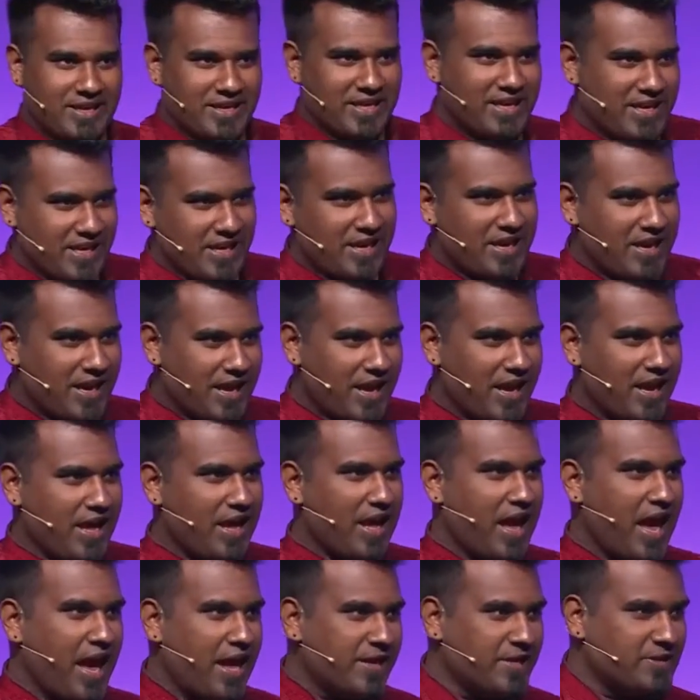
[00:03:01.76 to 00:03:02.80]
he
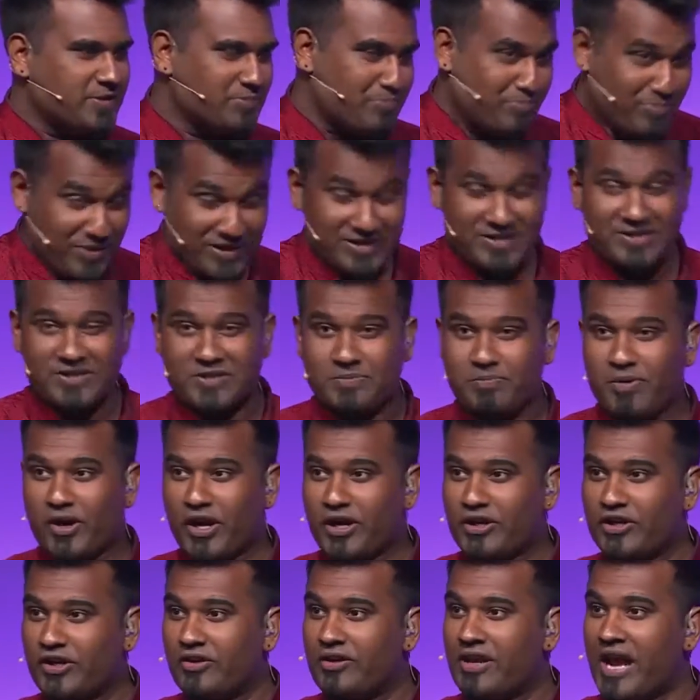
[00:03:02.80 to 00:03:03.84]
and his business
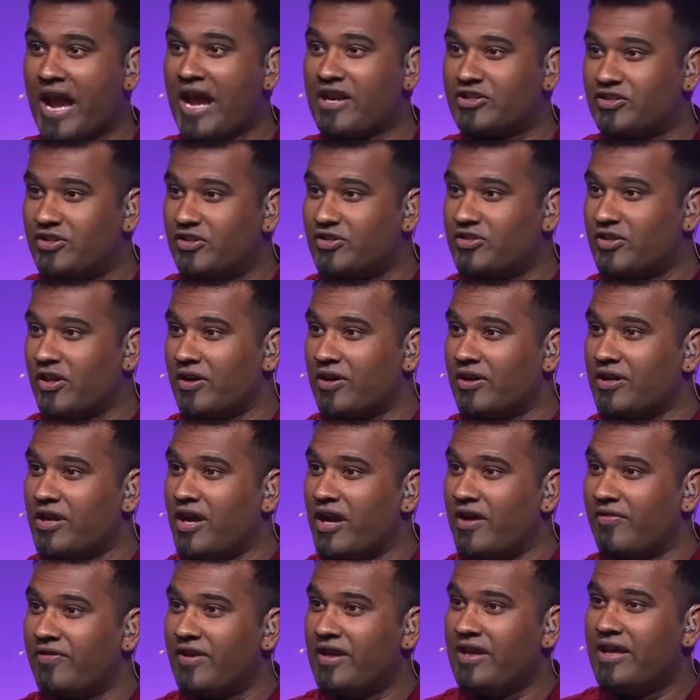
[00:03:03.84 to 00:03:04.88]
partner actually started
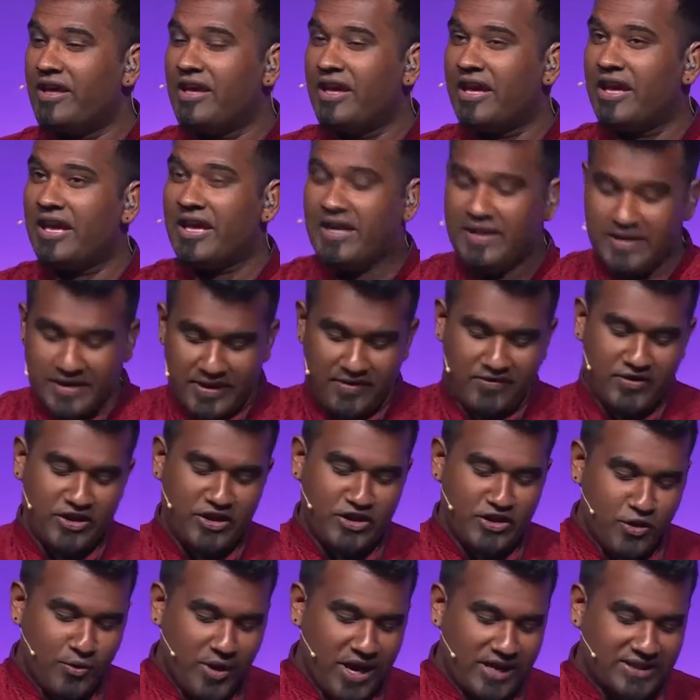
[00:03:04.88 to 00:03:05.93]
off in the
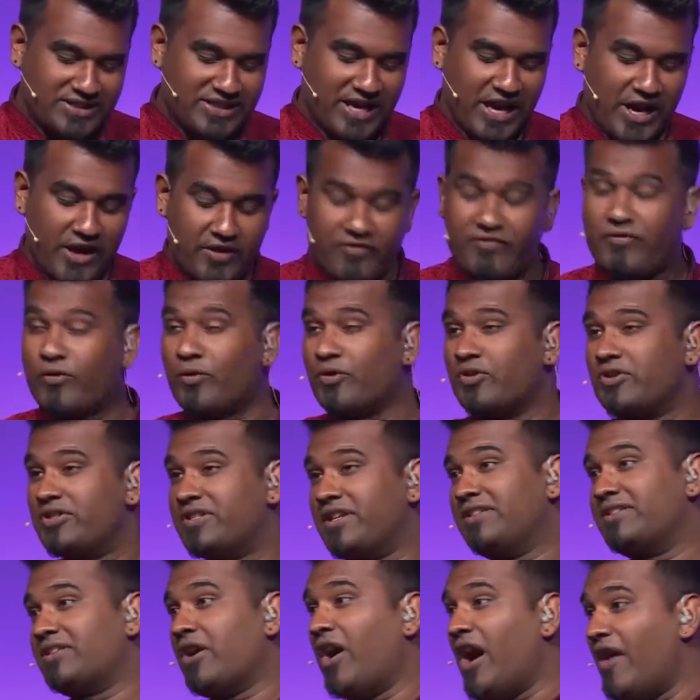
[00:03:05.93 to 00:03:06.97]
US Air Force
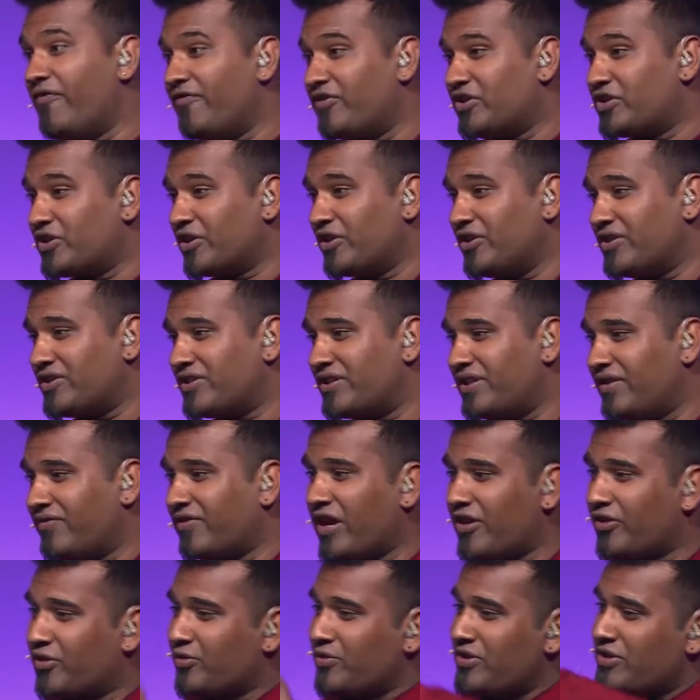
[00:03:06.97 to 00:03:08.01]
as officers. They've
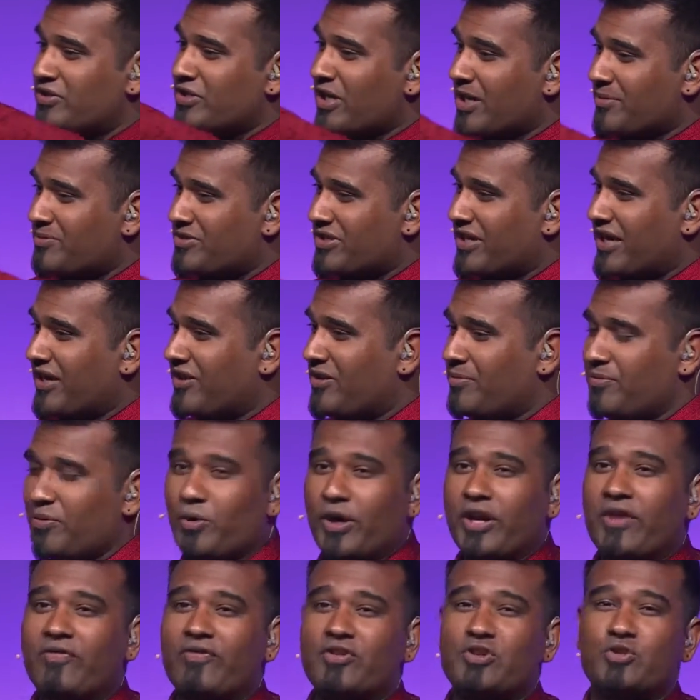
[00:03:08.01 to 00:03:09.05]
got 3 startups together, they've been
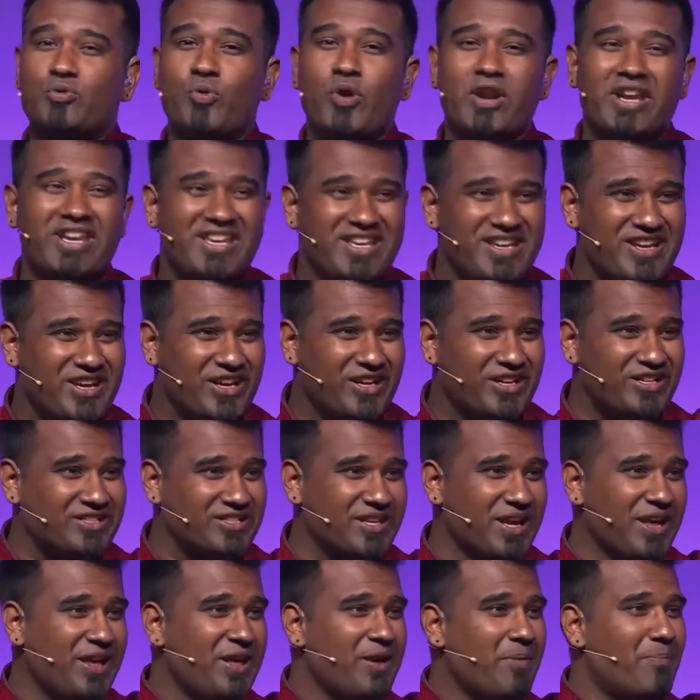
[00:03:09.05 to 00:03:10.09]
working for 20
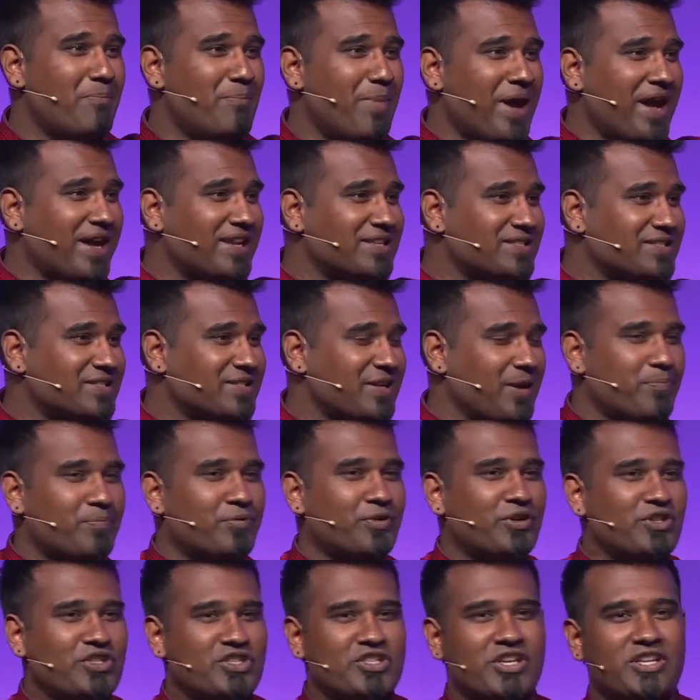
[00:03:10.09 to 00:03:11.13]
years. Mance
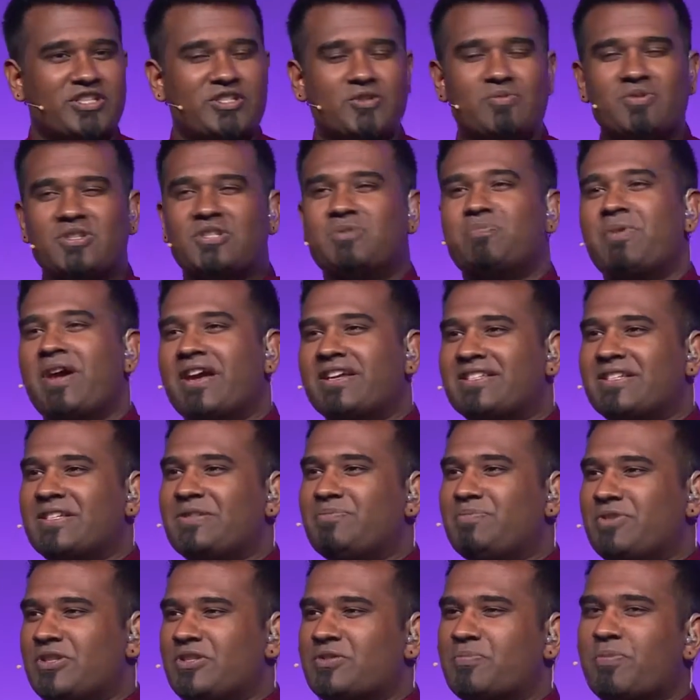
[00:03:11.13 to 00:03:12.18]
appreciates and respects his
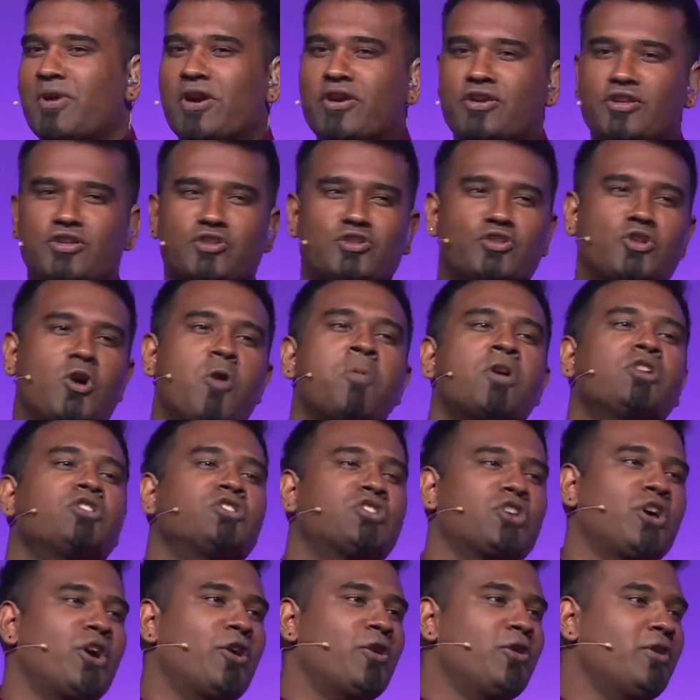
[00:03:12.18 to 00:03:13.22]
business partner so much
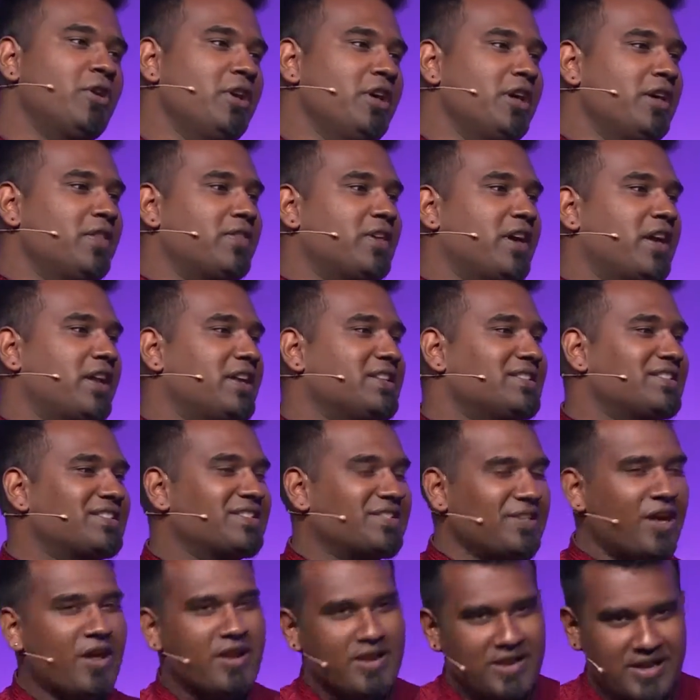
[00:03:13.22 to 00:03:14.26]
so that his
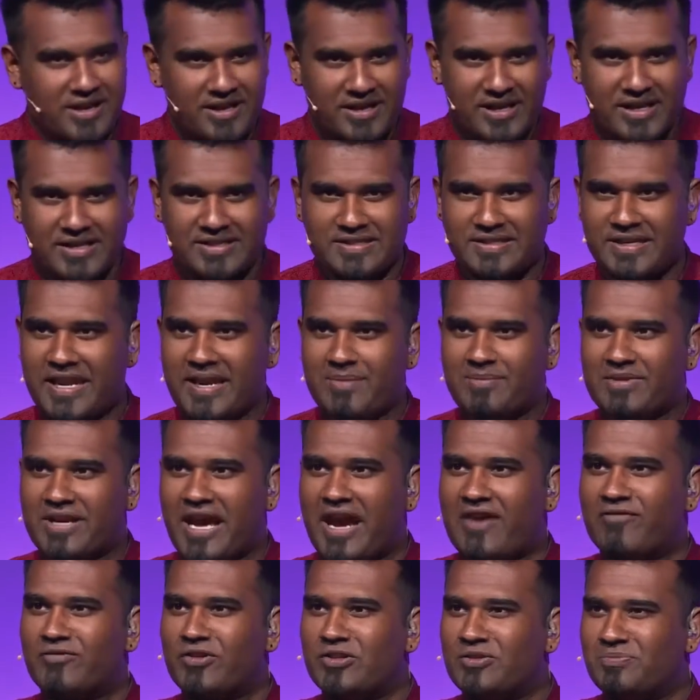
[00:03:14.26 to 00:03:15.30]
son is named
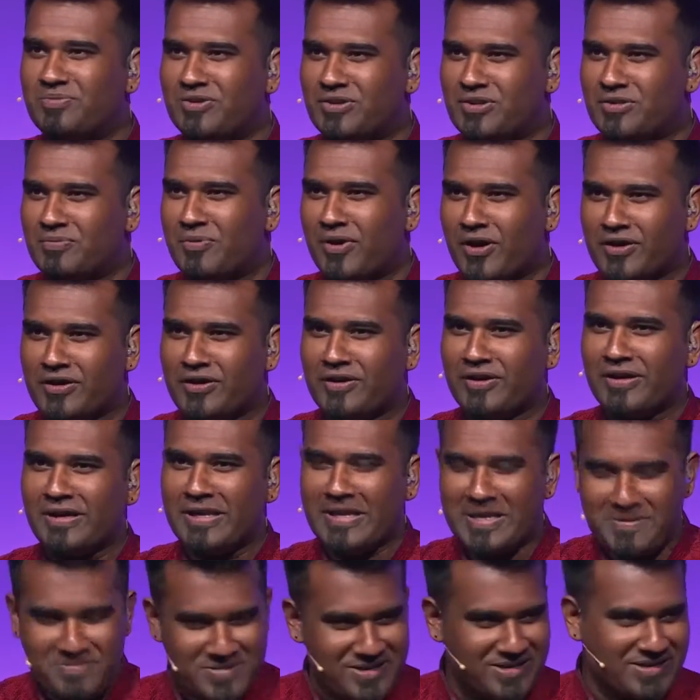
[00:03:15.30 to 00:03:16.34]
after his business partner,
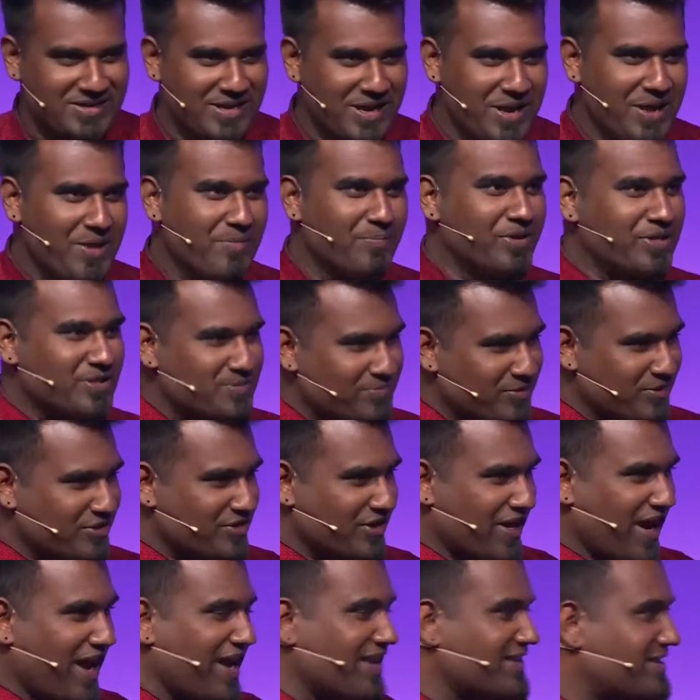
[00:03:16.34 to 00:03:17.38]
Lehman. Please put
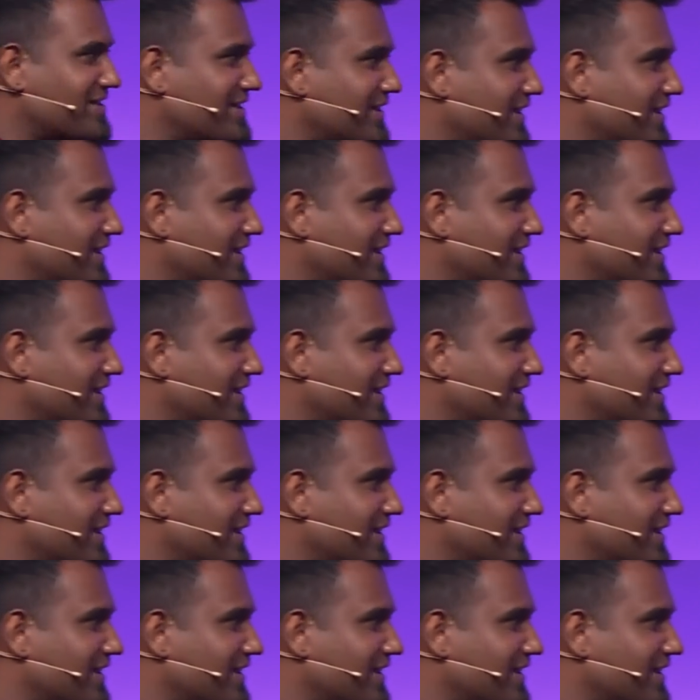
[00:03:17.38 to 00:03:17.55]
your hands